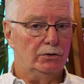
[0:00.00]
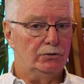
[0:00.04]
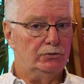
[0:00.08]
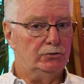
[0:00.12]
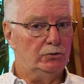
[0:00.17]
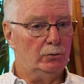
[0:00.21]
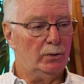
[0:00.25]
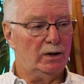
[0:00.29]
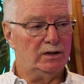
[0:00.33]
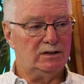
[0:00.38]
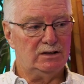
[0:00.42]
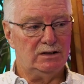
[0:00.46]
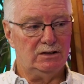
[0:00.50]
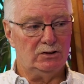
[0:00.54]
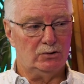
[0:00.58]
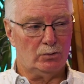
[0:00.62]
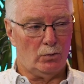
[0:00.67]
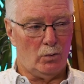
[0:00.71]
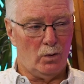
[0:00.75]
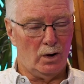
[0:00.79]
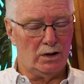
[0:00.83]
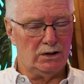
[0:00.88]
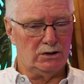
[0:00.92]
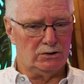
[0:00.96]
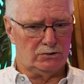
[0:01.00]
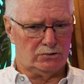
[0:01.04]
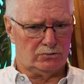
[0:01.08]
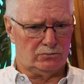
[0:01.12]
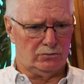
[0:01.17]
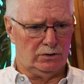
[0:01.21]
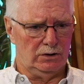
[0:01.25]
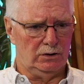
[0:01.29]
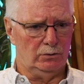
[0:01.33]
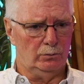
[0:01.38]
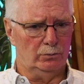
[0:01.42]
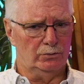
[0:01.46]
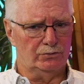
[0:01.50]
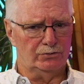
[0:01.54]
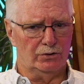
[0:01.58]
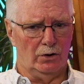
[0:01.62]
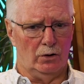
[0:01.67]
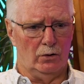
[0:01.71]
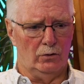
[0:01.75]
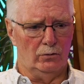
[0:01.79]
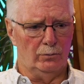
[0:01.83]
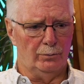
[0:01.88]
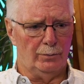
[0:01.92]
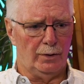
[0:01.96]
218 20th Street was
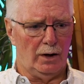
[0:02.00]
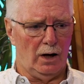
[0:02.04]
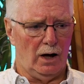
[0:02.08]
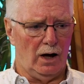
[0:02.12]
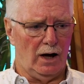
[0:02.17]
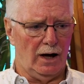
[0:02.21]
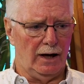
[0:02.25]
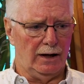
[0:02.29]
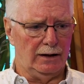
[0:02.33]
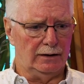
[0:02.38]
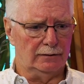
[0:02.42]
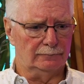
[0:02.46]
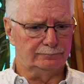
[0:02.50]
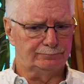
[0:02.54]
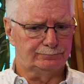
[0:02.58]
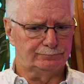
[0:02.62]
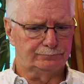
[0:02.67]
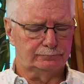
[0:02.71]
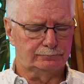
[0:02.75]
owned by,